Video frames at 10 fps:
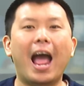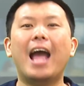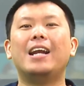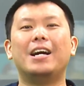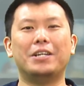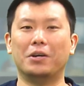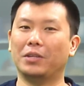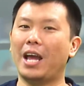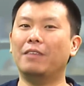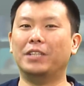And I know
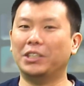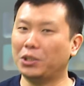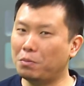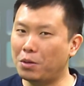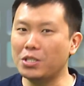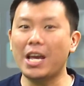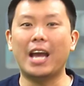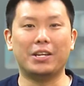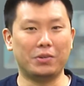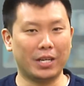they have digital books
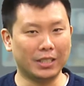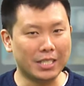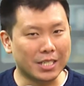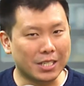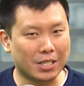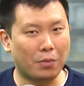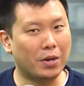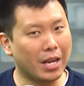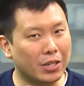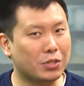and you can listen to
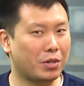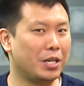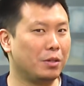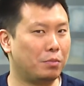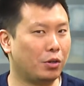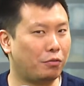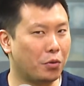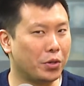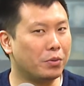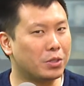someone else reading the book
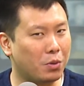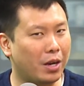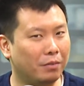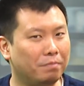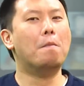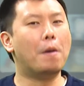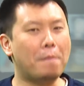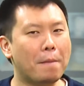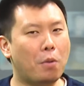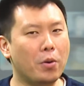for you as well. But
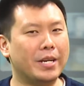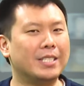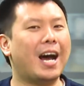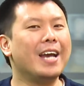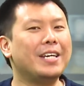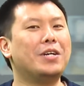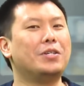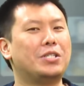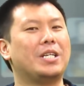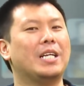my point is, I can
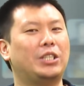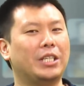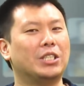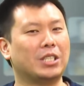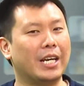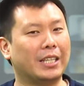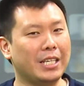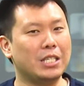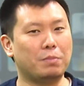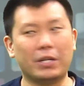understand changes like
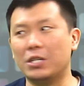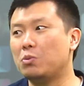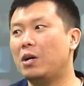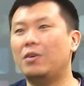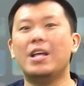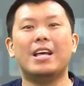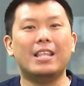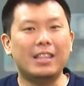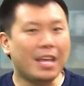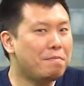these because, well,
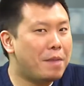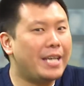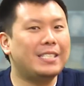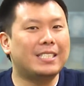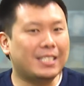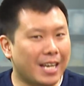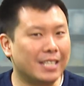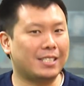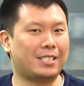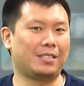they make
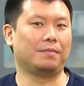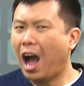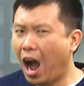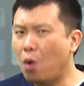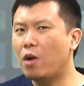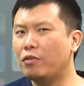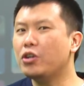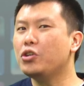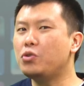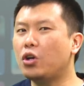sense. However,
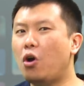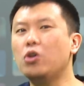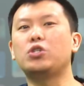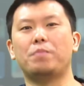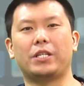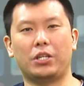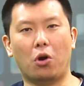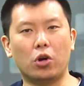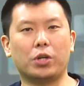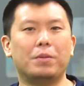you could also make the
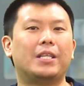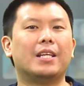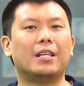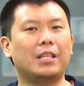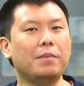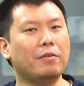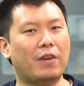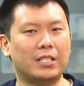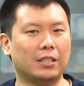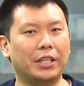argument that the theme of
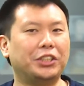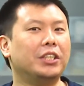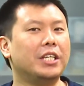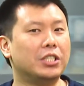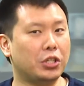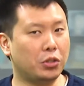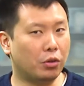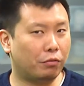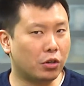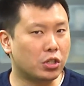isolation is a
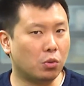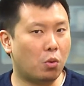universal